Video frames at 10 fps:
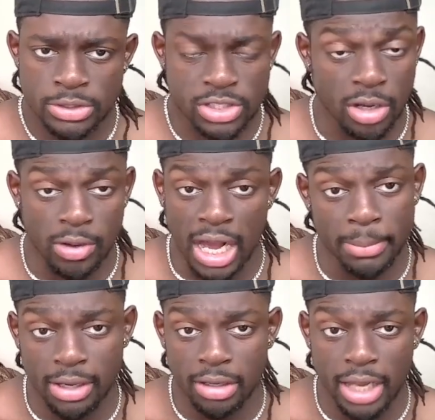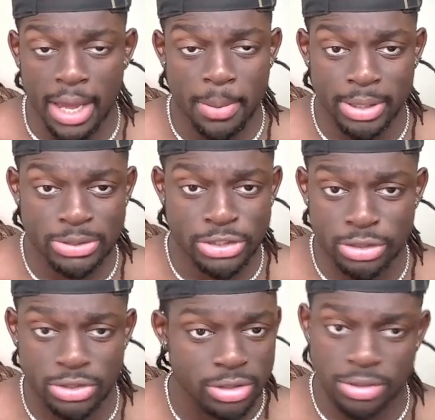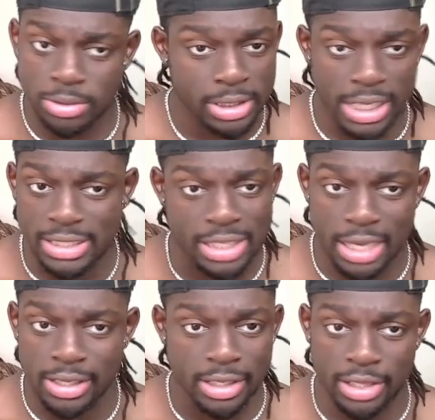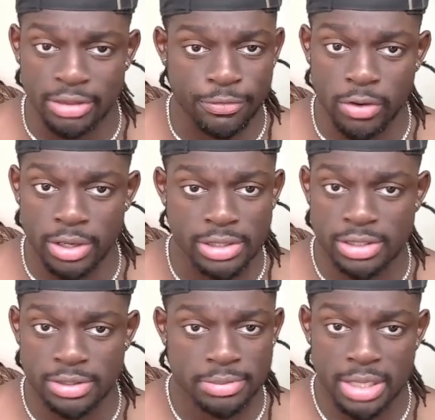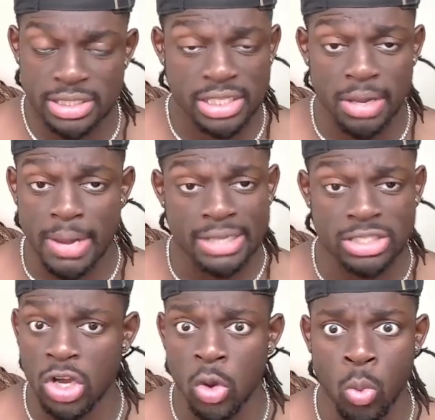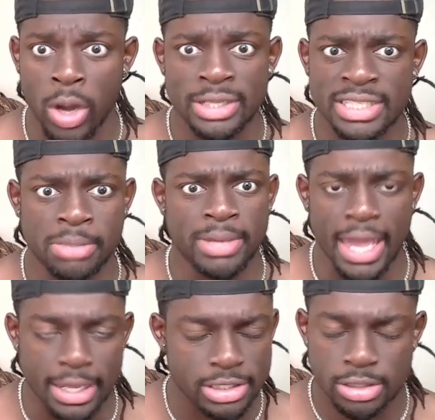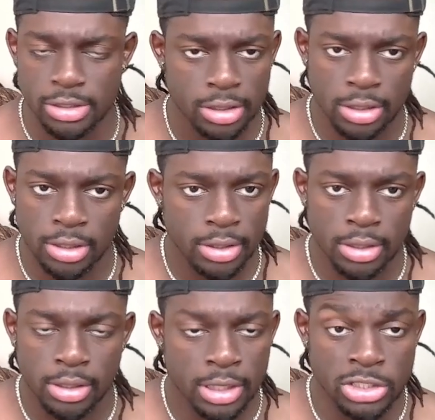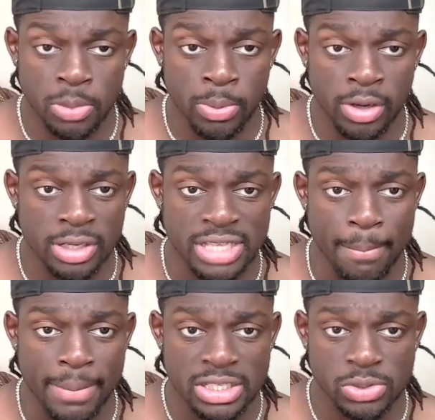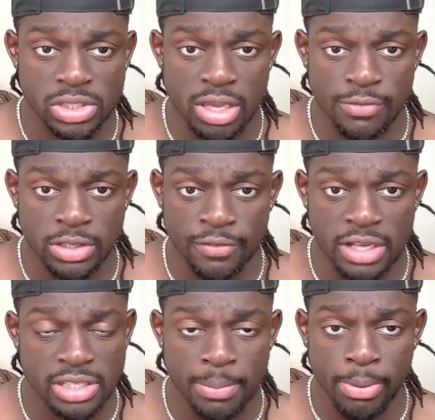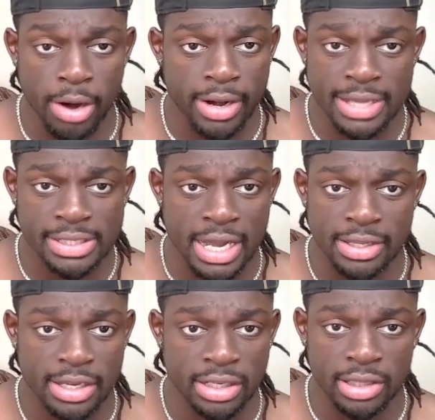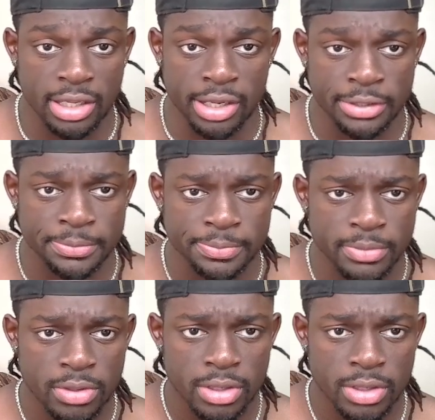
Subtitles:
So, I'm not gonna lie, bro. Juju, he has not done nothing for us. Except I saw one deep catch. Kendrick Bourne is our best receiver. Devontae Parker has not did anything.